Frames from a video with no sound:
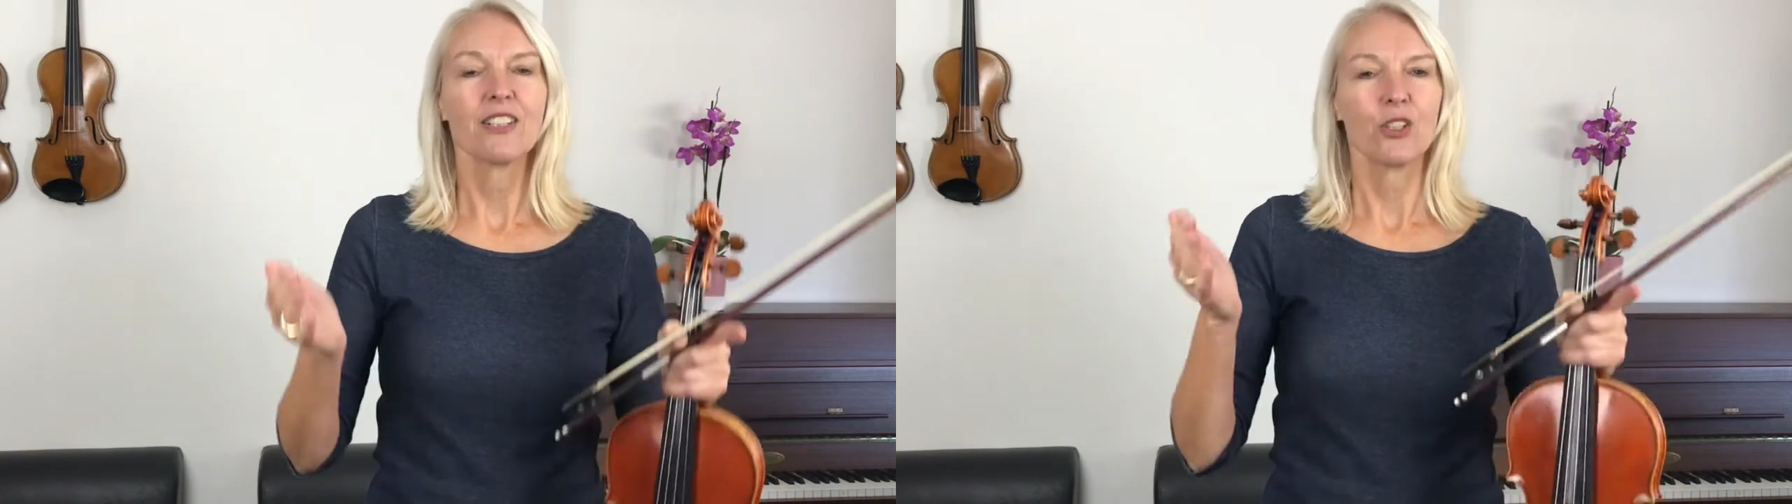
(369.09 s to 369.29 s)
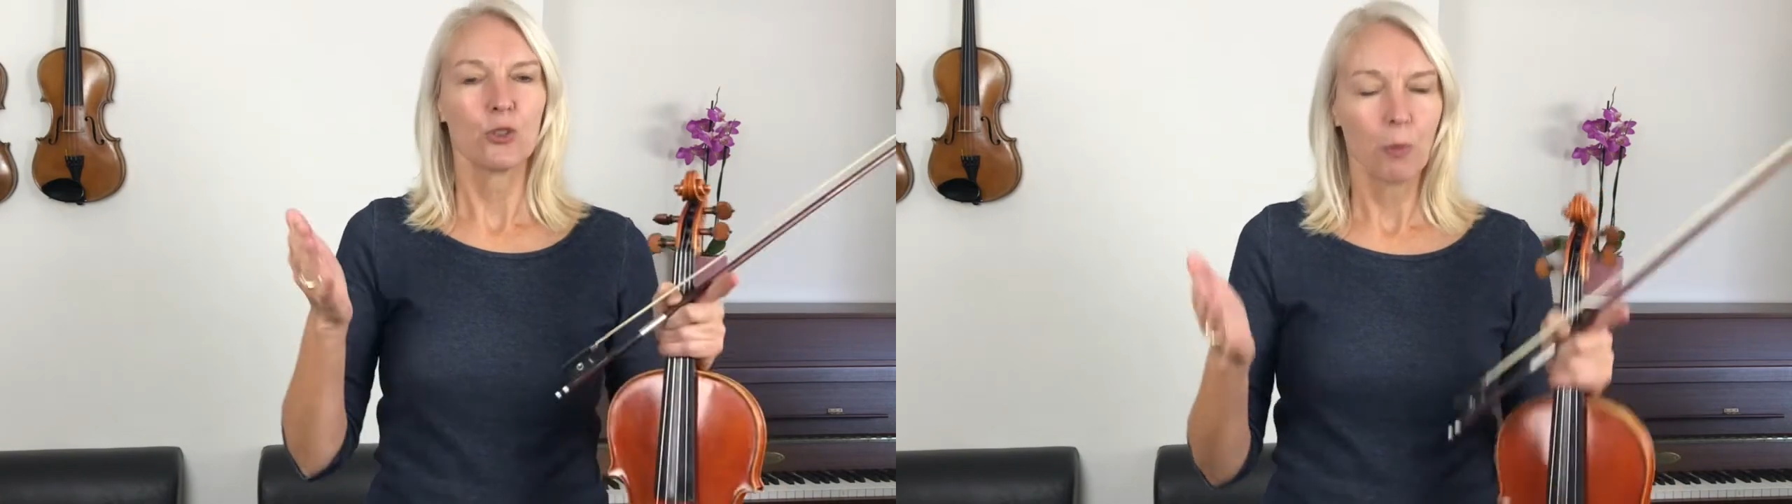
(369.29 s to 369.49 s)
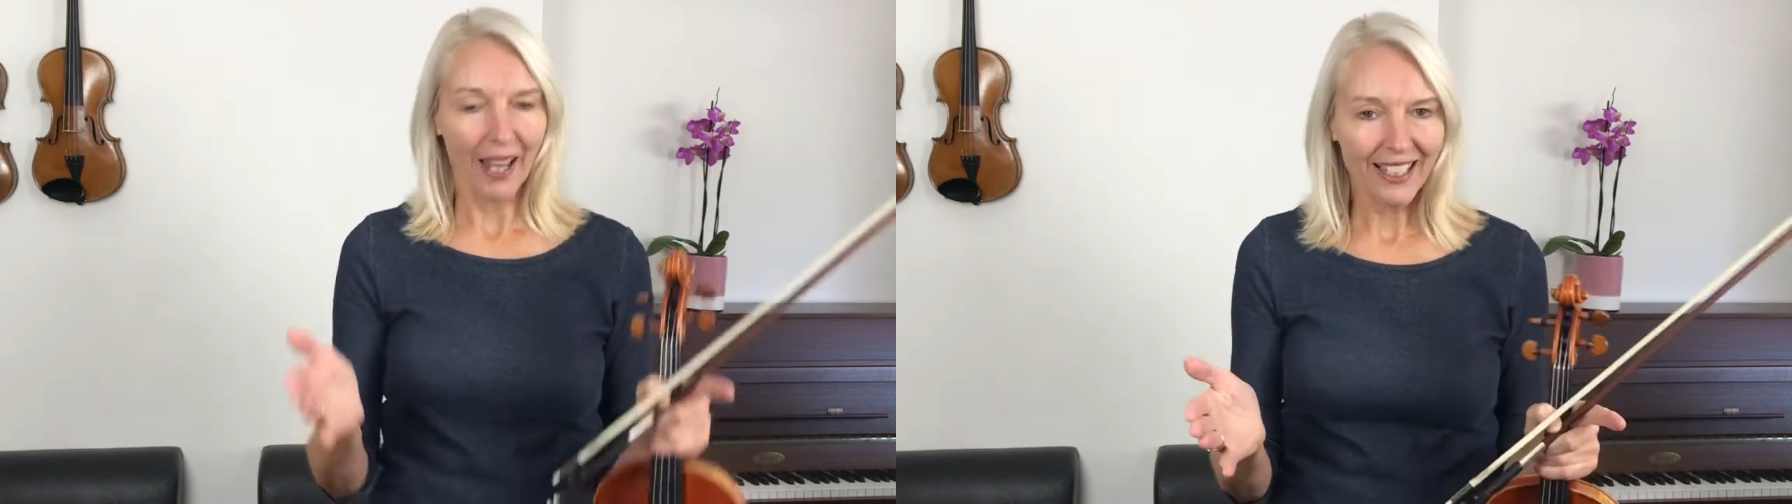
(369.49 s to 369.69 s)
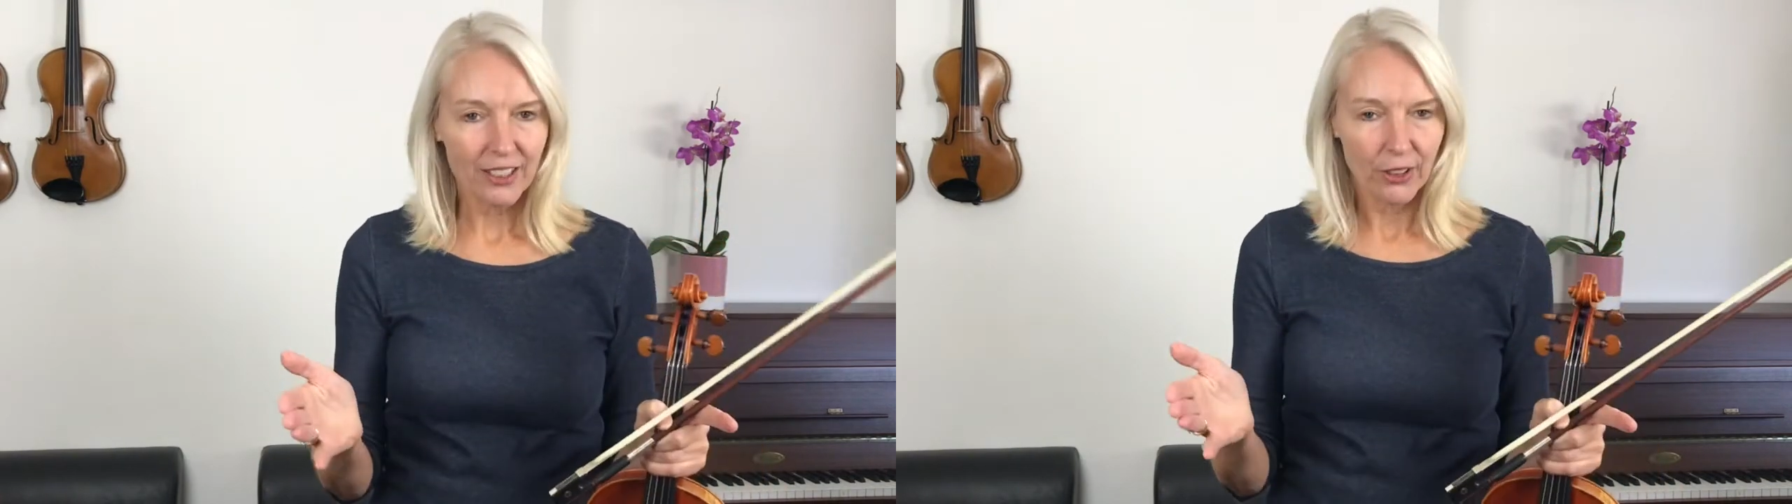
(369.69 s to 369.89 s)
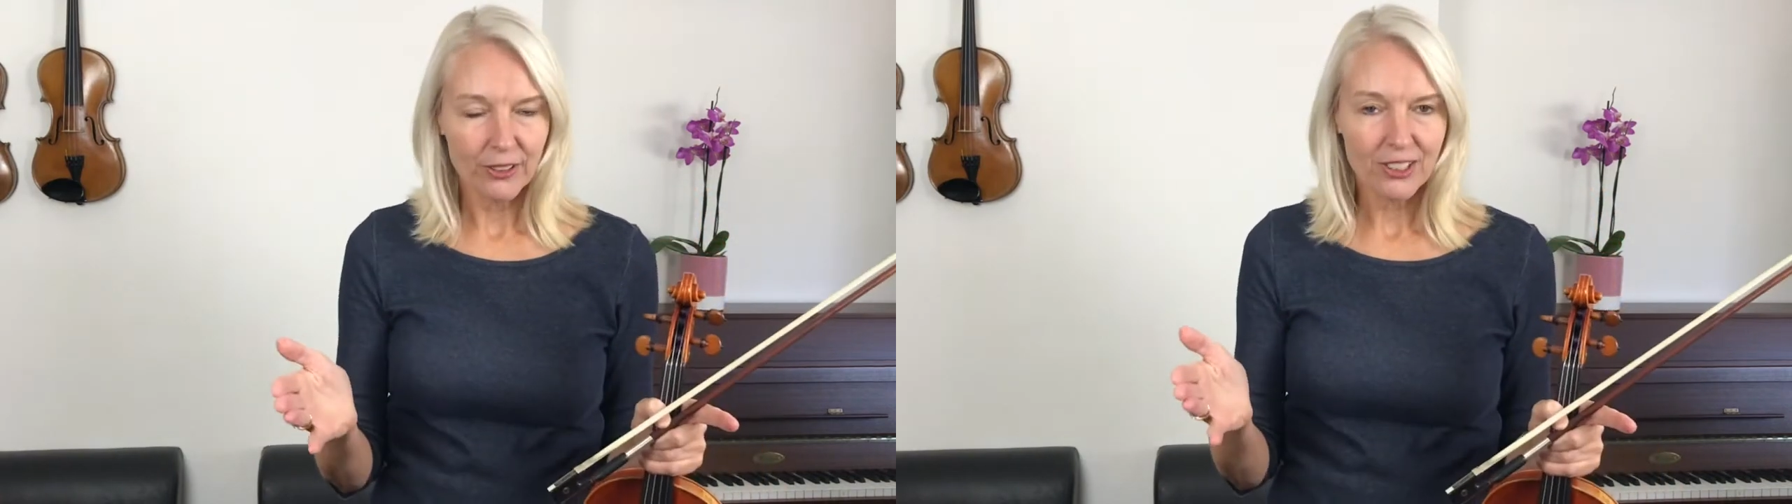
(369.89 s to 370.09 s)
those black
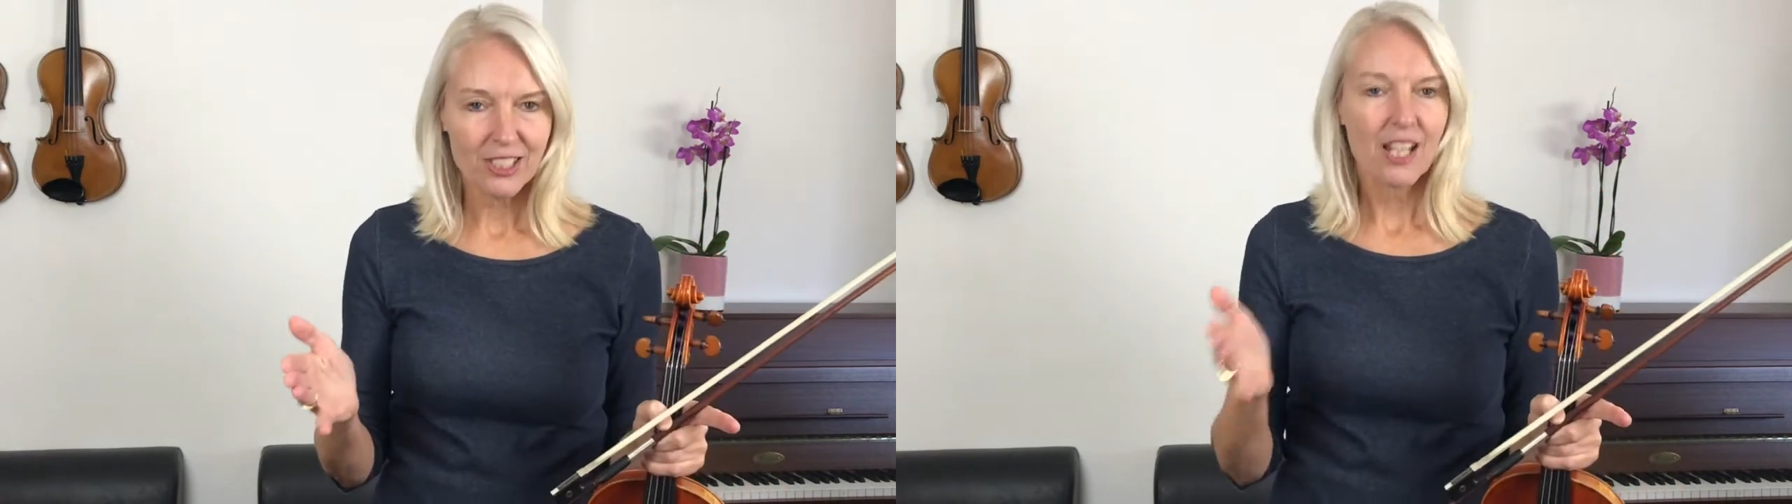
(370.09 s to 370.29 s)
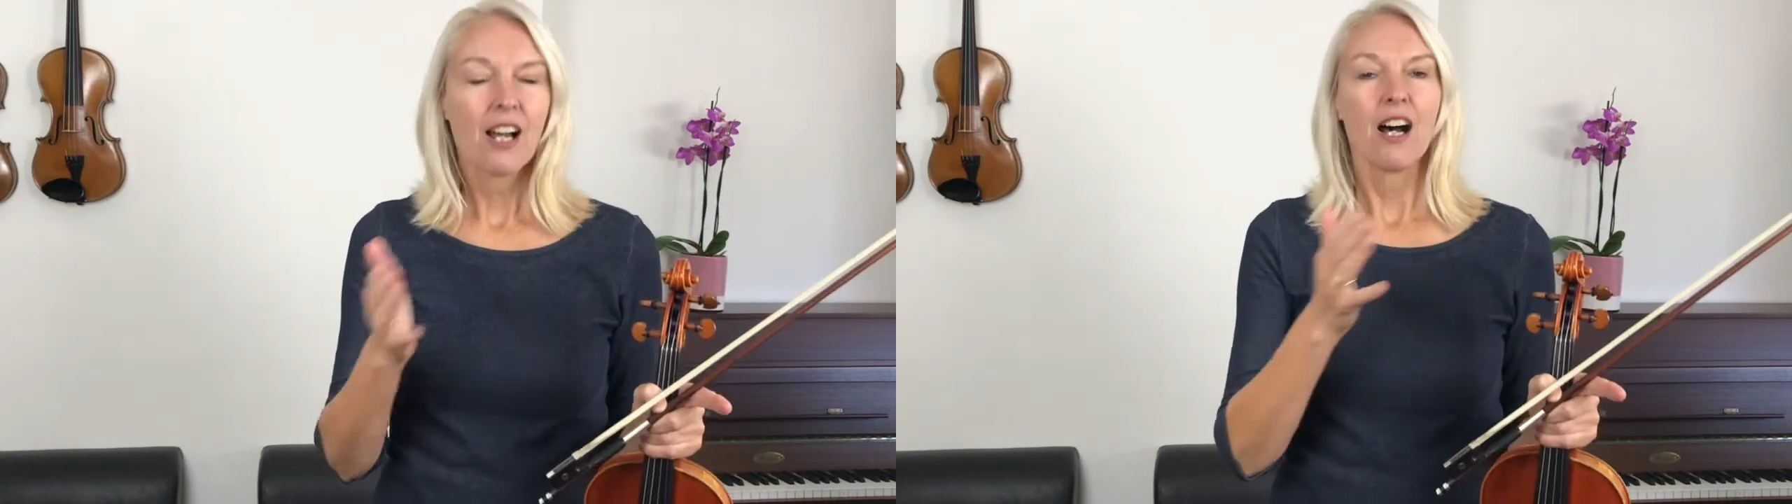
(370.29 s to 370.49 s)
notes,